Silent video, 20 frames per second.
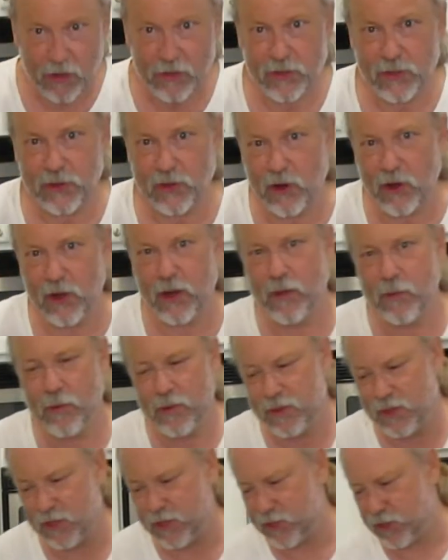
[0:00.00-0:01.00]
starting
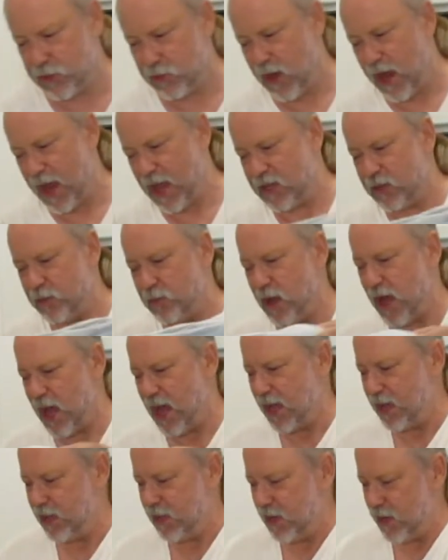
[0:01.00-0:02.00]
with this trash
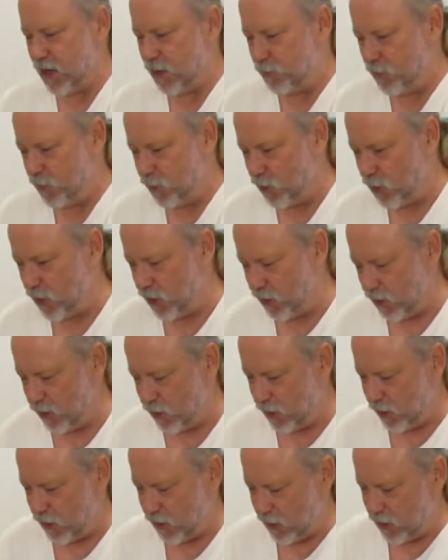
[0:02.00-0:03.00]
bag that I put
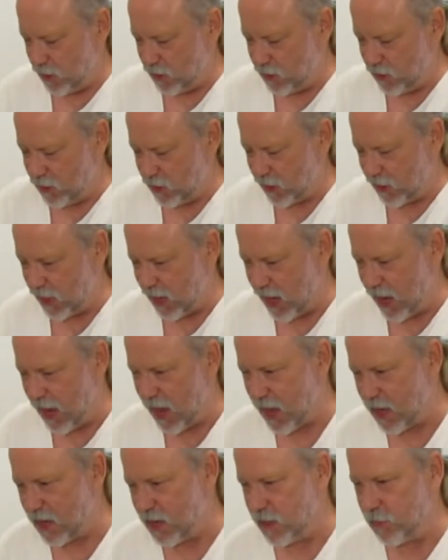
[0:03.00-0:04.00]
into the
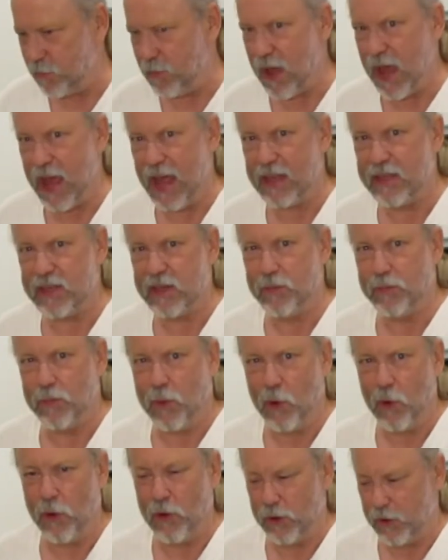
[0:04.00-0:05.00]
can, and the bag's
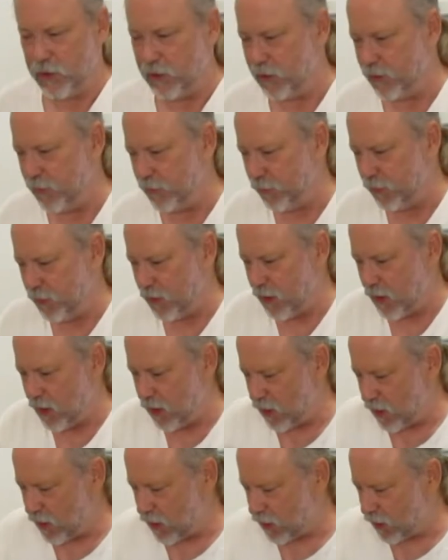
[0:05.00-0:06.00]
important.
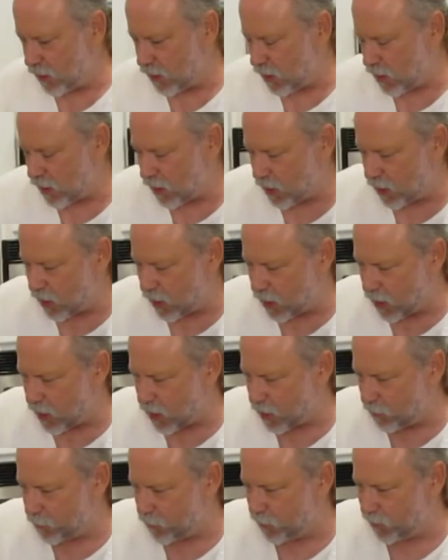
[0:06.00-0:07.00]

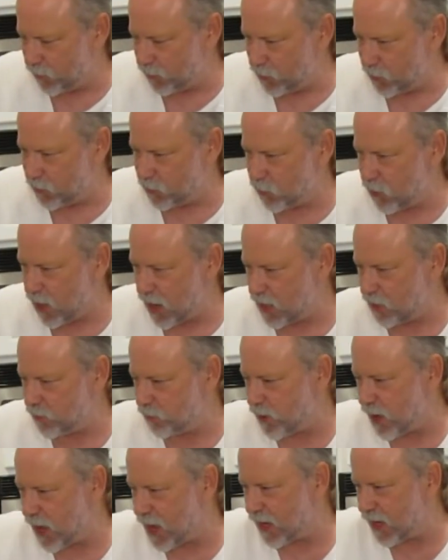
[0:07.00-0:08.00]
I put this trash
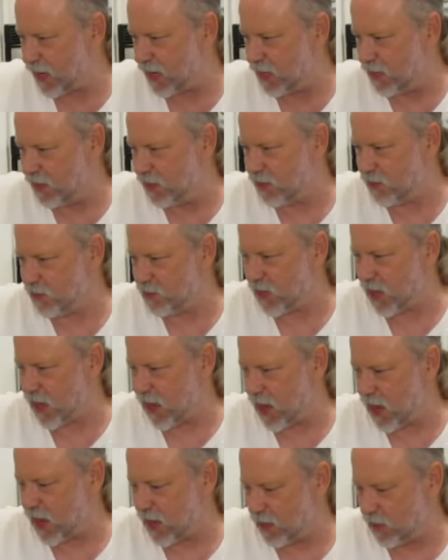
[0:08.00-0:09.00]
bag into this
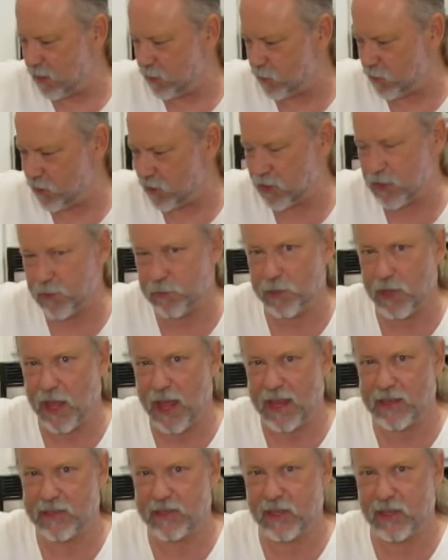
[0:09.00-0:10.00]
can, which is a
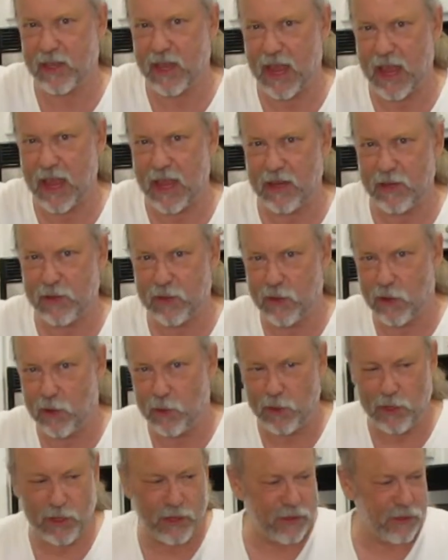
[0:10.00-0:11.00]
plastic can.
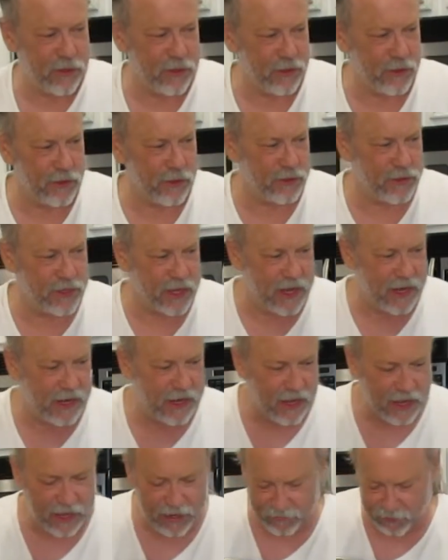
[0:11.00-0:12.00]
Don't want to use any
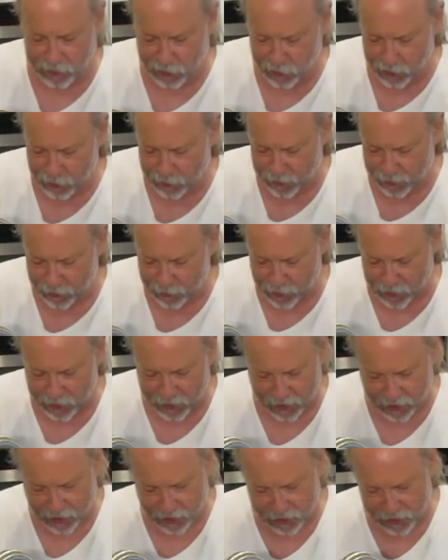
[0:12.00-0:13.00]
kind of aluminum with
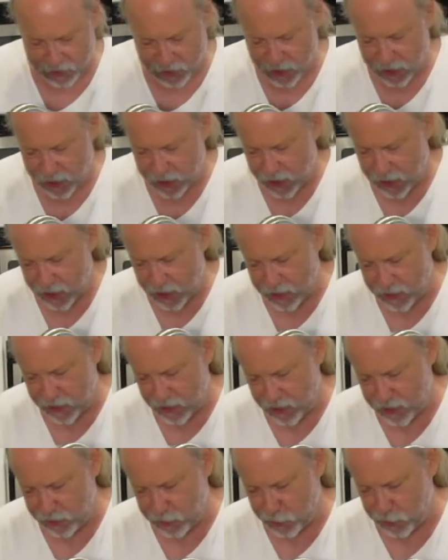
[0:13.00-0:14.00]
this. And
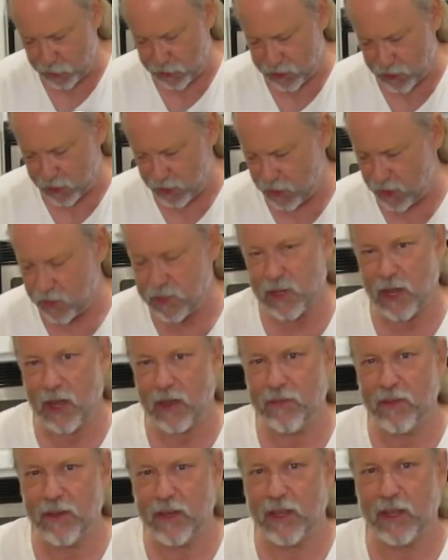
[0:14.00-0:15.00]
then using this
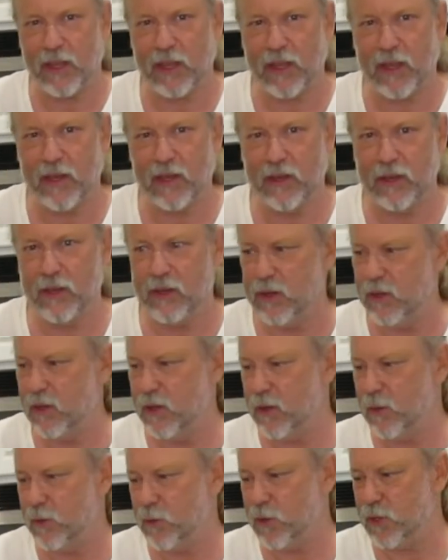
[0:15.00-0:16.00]
oven cleaner,
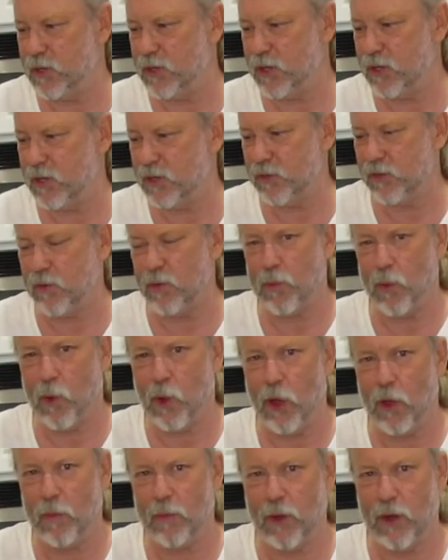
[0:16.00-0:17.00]
which is from
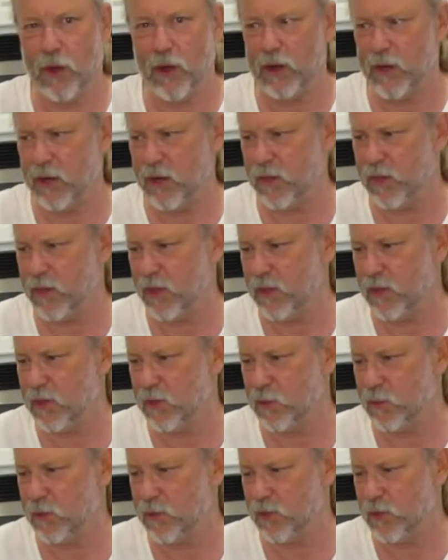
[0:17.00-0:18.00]
Walmart. I think
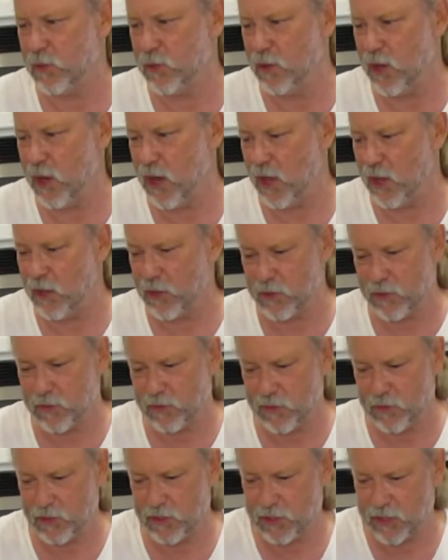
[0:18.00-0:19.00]
this was $2
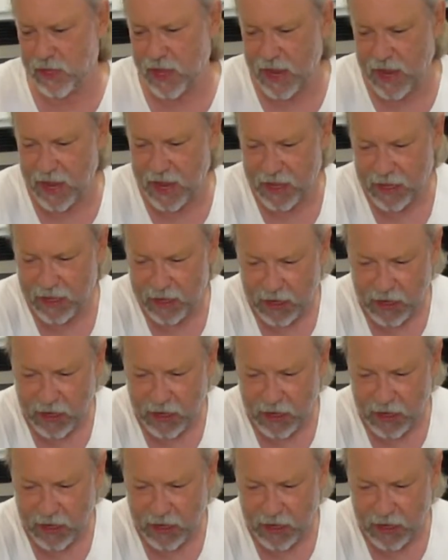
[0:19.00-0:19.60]
for this can.